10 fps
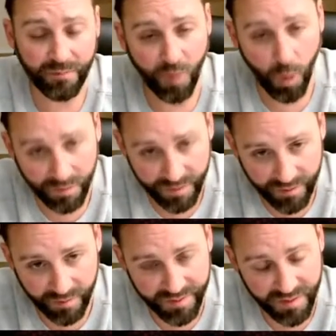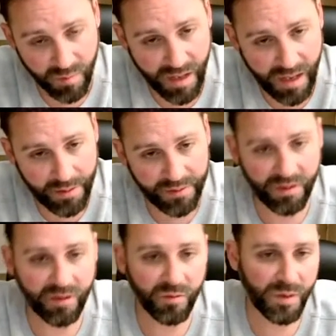voltage, lithium batteries. You
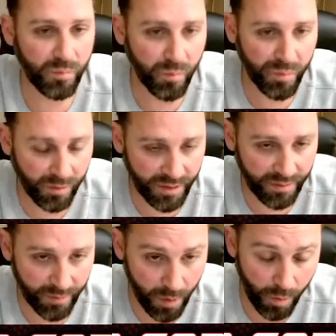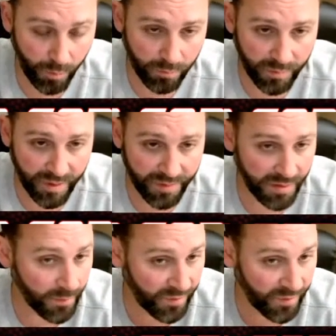have people building their own lithium